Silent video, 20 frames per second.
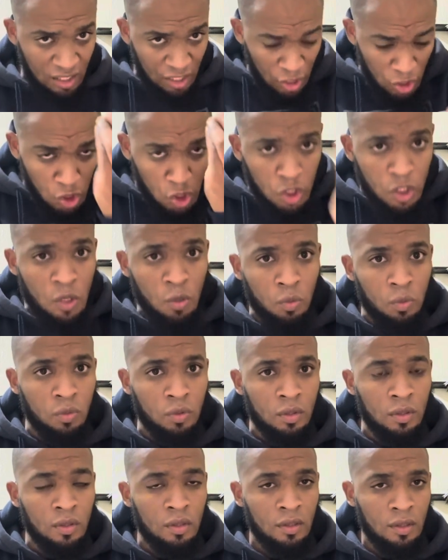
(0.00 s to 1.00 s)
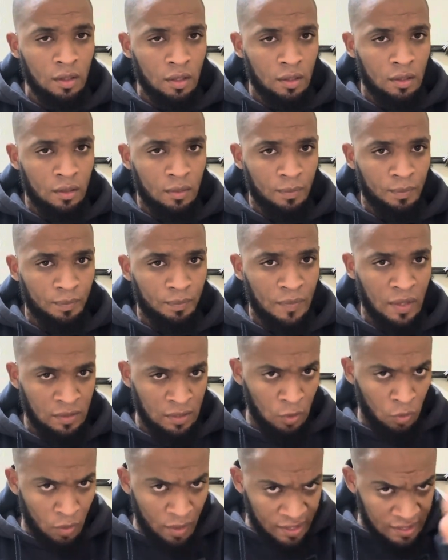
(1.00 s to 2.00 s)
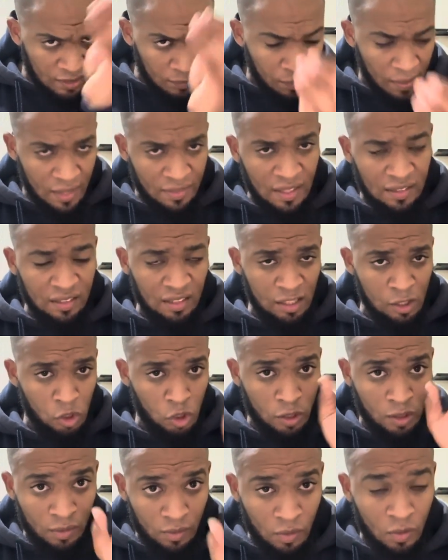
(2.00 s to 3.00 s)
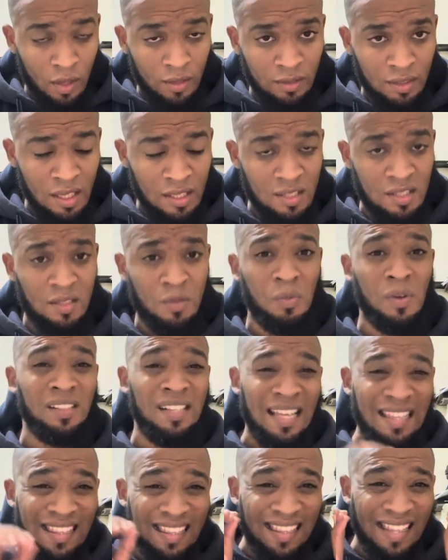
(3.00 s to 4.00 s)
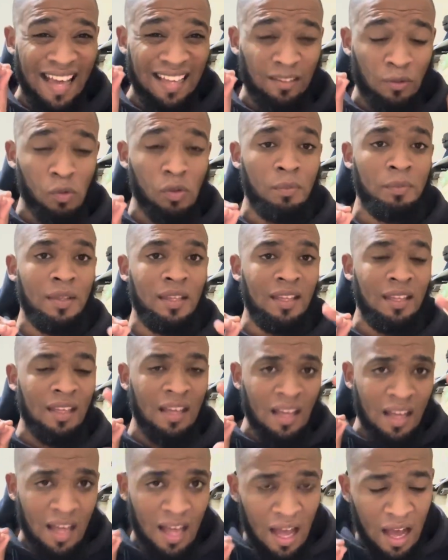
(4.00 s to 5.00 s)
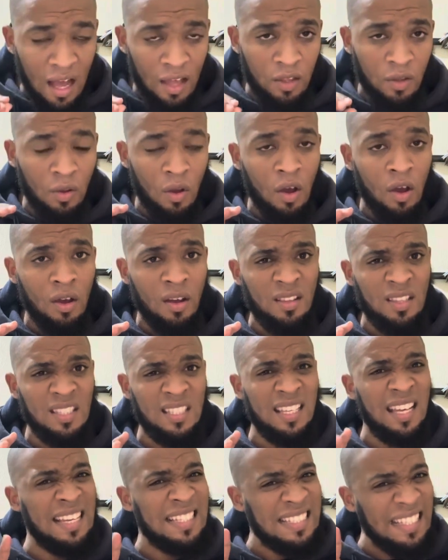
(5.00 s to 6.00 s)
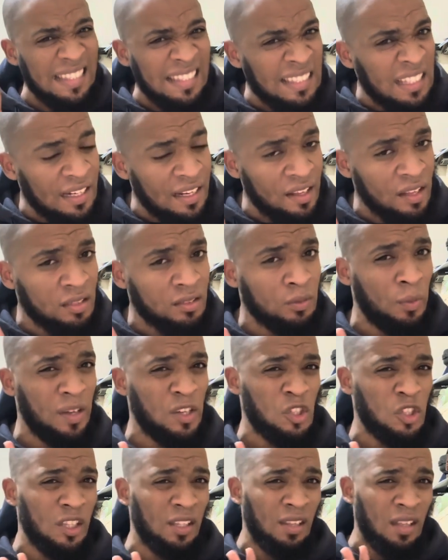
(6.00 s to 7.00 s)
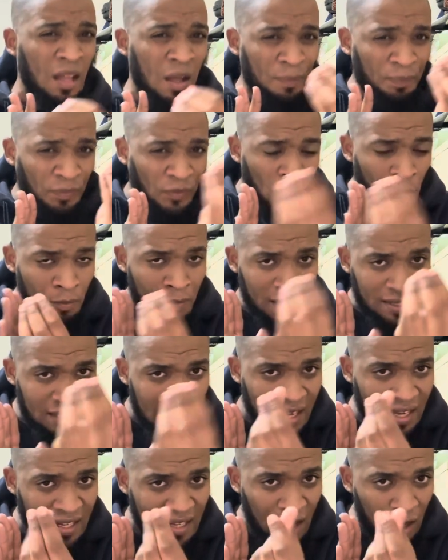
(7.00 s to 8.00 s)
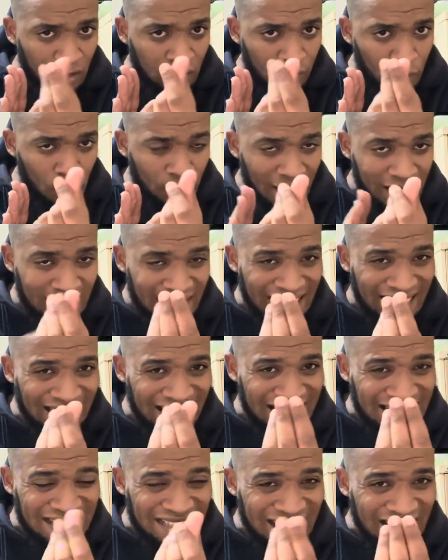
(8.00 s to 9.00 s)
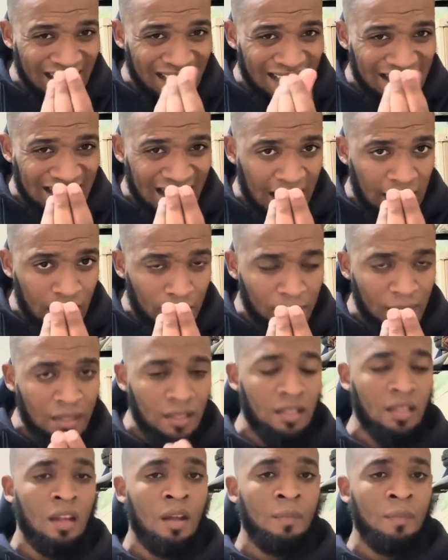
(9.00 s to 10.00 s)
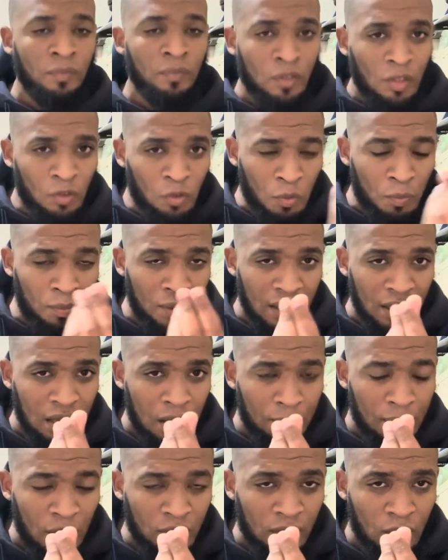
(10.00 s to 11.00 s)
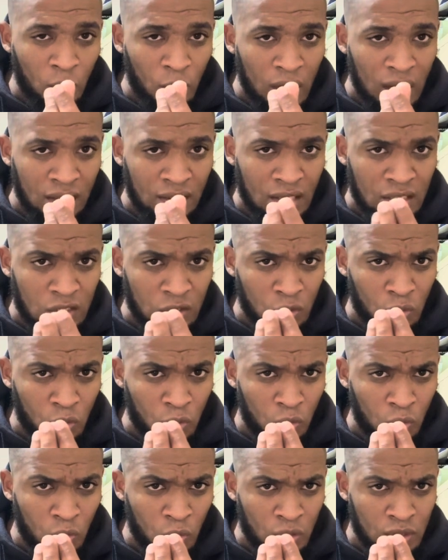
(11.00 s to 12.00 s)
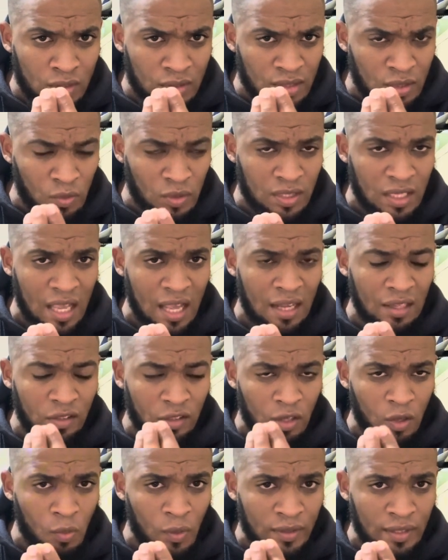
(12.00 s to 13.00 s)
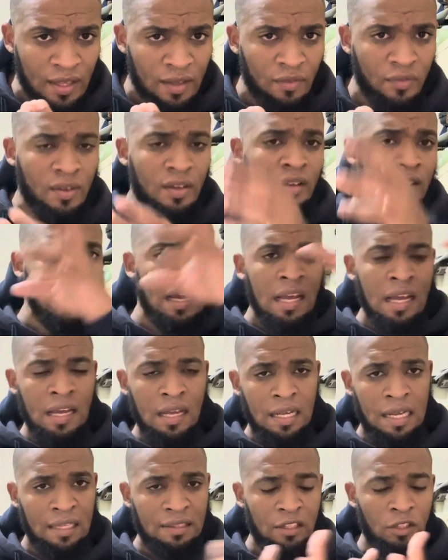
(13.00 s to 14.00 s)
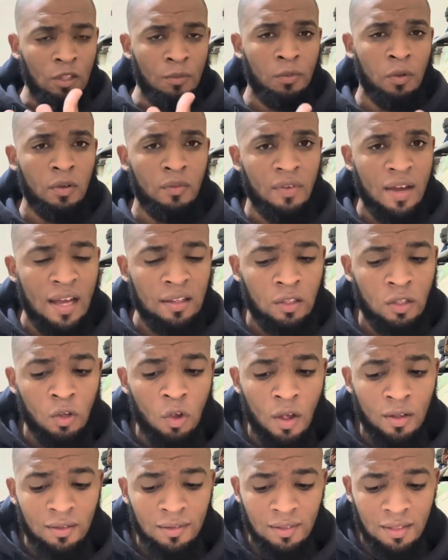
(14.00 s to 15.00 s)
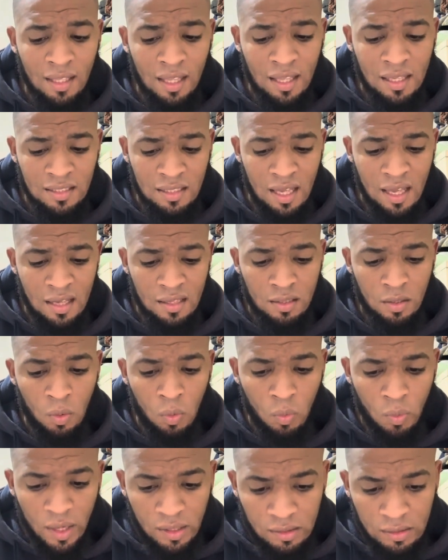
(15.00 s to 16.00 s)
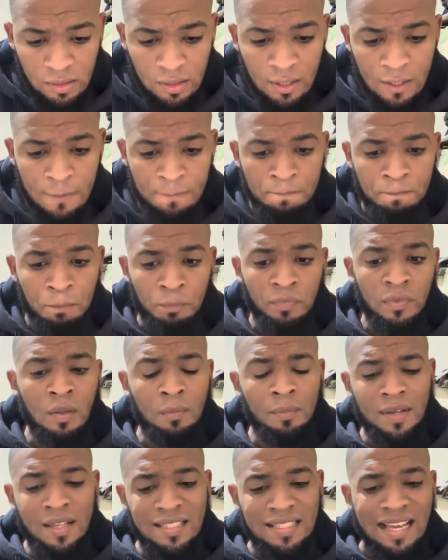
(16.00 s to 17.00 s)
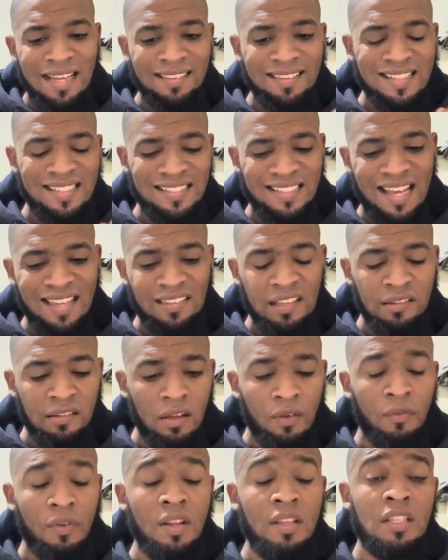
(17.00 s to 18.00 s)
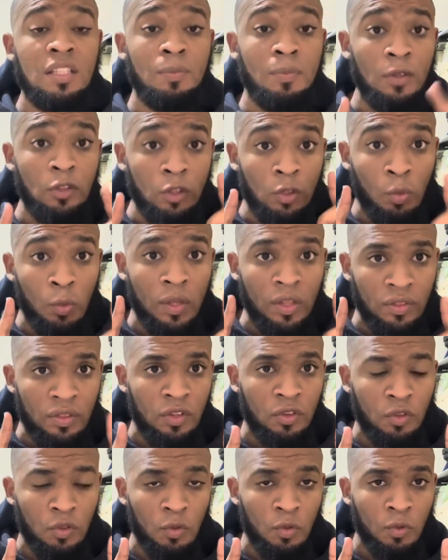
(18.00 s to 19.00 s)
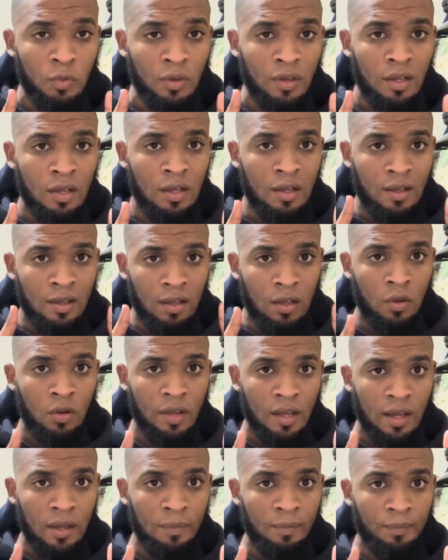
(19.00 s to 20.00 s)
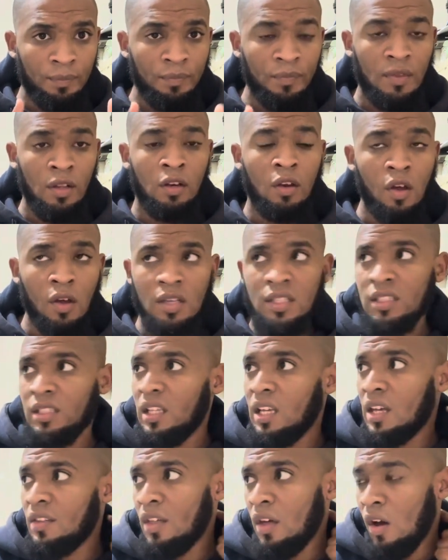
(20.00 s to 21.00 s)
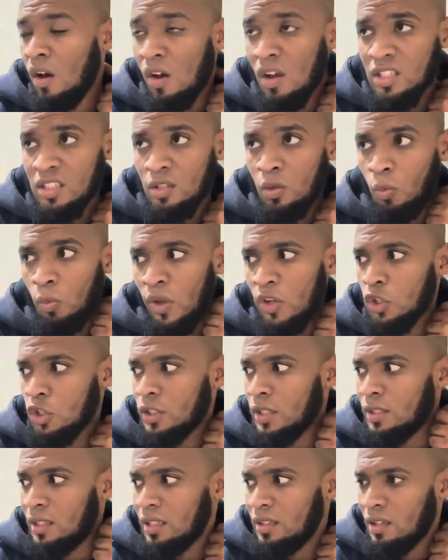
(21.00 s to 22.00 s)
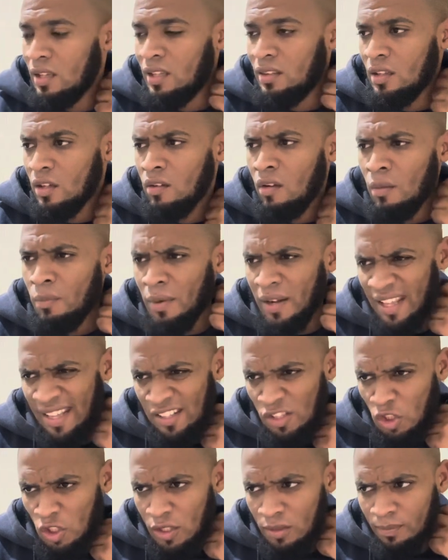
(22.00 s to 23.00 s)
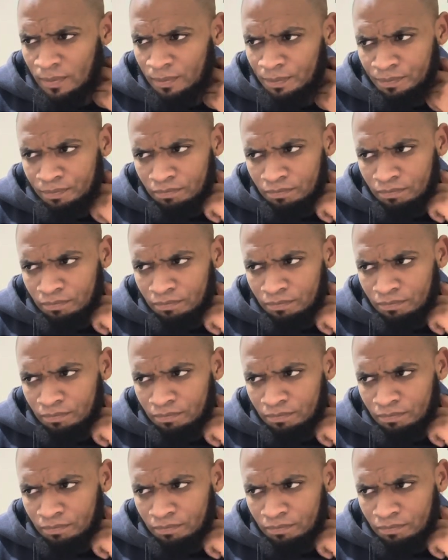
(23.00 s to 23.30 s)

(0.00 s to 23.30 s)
issue And then you explain that issue in context as well. And that will be how you answer a satirical question. You must account for that serious element to bring about awareness to society or whatever. And then you provide context as well. Please understand the difference between the two. Okay? Last year they asked a question in the comprehension.